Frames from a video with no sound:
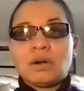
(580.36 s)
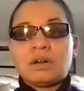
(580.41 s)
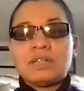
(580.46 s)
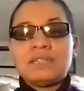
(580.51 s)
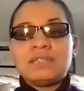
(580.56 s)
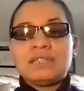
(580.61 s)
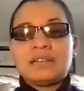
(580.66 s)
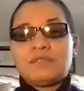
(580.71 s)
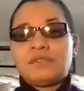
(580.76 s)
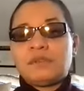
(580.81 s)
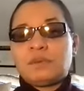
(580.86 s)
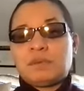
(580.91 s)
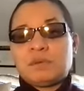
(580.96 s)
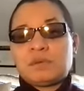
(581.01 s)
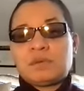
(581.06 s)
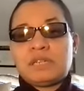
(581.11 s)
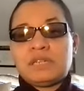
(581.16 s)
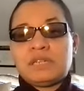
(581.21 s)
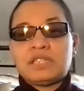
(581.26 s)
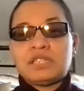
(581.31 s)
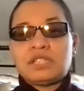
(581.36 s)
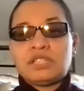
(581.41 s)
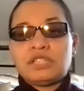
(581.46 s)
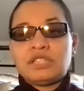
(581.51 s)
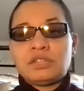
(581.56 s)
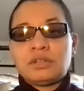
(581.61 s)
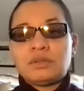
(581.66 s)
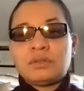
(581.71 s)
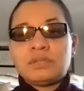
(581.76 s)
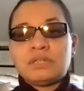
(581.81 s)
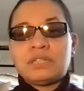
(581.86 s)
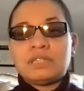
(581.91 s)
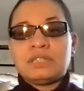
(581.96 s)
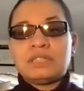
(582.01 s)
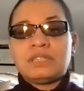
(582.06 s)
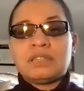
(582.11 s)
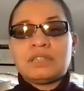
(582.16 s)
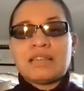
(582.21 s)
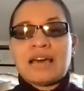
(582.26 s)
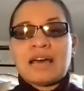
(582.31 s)
difference between the two is
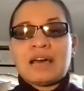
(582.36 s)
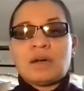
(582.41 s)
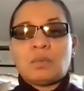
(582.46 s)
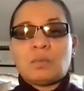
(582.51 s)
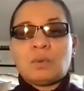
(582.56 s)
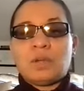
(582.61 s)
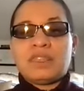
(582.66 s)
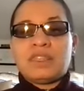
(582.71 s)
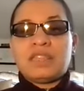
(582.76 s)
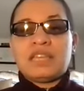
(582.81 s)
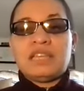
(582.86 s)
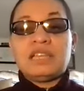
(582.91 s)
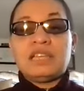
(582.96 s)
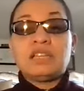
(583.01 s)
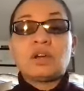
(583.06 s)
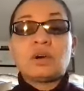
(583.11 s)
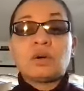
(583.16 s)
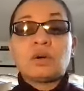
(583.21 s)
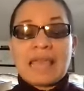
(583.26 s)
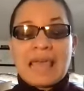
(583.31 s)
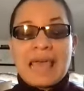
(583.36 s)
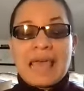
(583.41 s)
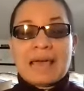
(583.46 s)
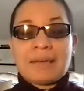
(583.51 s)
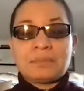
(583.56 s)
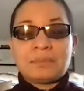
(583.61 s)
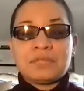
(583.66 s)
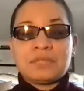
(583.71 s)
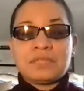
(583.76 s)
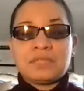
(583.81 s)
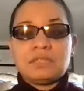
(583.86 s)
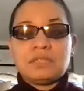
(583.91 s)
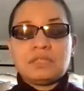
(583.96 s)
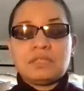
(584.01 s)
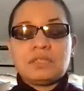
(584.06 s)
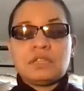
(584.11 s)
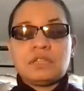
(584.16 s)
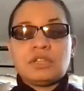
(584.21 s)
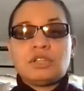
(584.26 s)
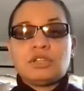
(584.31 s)
that with Caption,
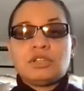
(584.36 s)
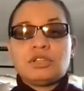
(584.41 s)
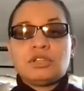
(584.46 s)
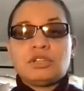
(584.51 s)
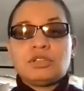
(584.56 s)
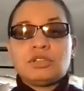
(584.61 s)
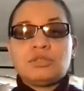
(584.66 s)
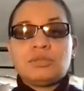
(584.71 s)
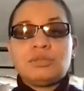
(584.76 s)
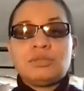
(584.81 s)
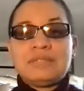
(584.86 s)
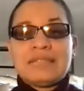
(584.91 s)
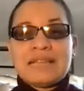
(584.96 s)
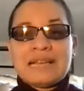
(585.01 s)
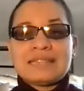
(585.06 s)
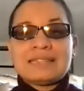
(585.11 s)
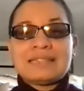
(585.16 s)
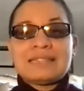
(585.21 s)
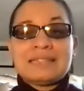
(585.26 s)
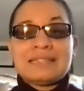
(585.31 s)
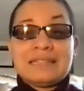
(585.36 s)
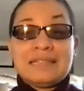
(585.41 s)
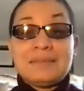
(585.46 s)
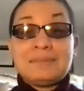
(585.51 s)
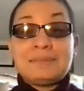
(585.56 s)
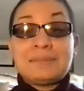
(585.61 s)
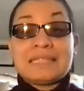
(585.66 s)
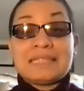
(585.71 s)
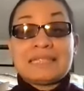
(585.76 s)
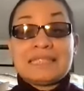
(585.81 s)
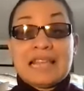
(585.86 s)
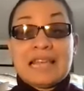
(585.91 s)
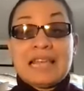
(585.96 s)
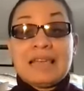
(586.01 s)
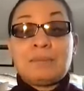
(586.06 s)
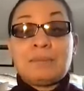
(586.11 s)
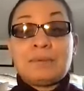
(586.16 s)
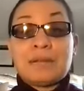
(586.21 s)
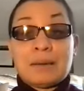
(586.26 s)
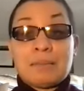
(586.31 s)
you get to keep the
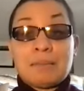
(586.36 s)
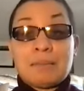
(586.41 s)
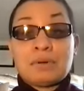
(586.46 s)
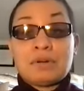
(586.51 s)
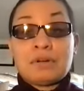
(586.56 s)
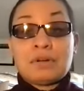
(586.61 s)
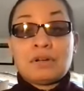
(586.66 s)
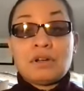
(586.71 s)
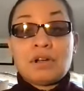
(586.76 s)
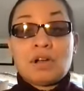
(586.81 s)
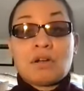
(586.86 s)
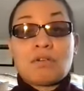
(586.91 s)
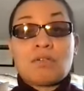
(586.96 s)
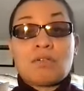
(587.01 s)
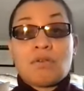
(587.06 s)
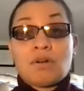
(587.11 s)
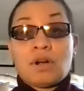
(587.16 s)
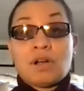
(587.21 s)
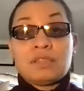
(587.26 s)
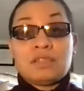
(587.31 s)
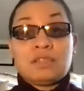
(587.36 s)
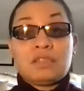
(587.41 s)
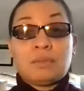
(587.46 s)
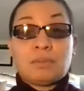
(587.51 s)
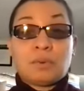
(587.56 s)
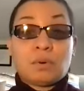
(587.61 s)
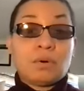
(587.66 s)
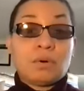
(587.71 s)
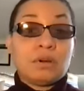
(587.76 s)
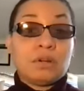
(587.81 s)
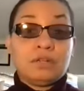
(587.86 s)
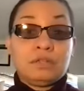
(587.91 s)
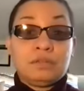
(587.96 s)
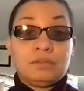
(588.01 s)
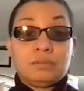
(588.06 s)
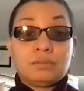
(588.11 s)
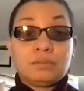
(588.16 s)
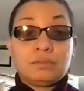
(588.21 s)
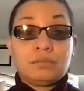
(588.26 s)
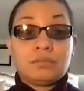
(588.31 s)
same number across the board.
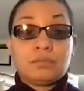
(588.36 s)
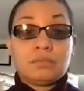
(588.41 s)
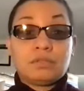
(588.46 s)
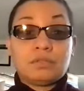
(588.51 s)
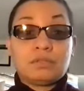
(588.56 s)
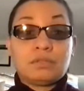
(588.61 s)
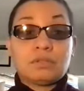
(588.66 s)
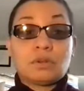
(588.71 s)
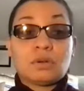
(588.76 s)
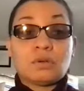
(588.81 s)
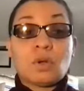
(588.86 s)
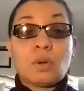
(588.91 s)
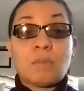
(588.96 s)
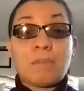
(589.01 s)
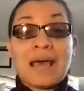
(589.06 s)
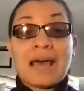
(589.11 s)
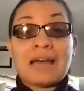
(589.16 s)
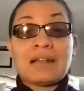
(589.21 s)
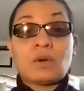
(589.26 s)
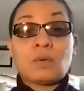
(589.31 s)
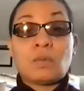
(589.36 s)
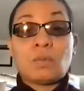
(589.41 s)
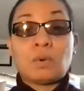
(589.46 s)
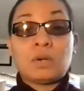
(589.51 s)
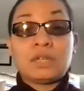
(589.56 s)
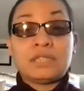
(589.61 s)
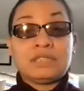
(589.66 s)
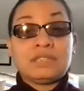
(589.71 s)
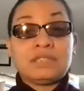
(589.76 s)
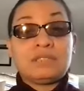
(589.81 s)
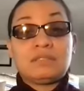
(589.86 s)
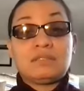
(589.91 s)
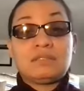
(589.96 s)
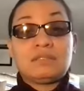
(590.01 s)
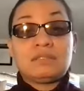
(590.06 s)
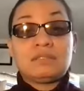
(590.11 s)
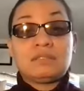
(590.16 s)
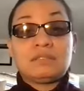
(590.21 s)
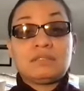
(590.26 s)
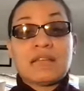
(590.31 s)
So no matter which
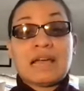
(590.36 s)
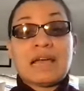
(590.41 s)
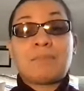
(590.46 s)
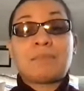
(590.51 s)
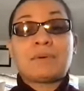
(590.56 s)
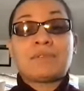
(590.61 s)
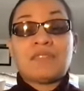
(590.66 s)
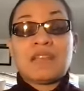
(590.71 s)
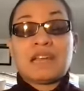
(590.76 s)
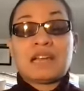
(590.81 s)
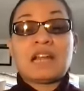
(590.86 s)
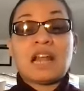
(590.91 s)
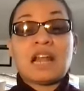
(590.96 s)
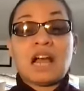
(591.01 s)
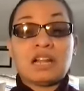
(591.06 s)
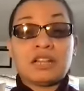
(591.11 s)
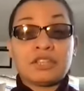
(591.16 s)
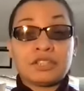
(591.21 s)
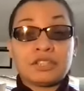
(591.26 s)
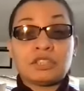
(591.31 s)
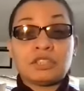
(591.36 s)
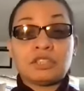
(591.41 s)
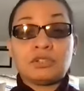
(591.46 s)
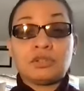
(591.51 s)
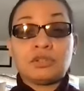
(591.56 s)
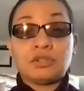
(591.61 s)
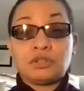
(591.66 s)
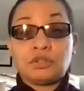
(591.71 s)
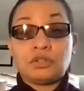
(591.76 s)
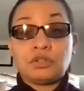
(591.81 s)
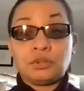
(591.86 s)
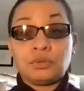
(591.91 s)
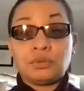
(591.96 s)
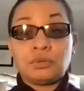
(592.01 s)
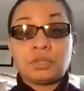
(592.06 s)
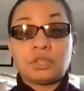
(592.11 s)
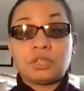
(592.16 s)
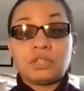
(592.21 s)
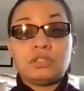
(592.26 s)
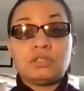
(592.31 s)
type of technology you're
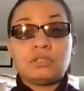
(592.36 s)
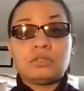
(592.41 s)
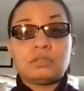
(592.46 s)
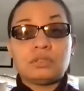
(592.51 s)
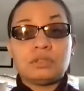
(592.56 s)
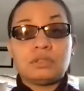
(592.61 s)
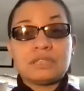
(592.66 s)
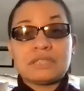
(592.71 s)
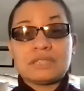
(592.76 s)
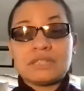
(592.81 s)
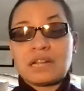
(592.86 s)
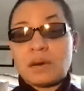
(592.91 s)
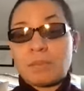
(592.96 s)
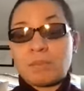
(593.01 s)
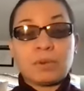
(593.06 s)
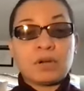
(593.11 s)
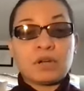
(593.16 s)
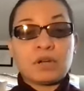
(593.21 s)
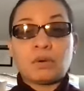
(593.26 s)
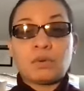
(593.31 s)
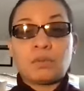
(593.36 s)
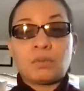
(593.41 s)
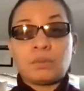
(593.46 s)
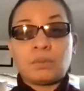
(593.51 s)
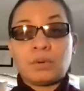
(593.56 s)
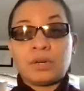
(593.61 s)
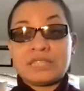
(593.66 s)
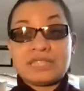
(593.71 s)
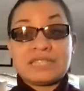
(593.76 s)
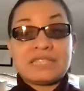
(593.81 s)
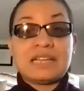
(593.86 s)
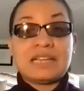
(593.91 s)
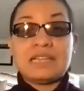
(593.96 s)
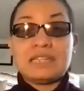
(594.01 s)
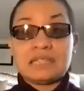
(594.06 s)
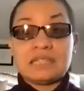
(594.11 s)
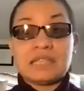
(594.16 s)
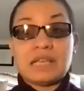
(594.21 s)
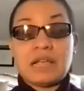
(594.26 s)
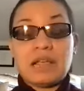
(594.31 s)
using, the number will stay
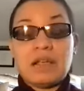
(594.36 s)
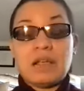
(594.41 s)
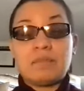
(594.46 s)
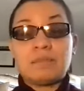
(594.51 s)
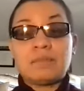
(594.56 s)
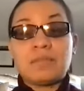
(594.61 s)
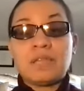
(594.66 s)
the same.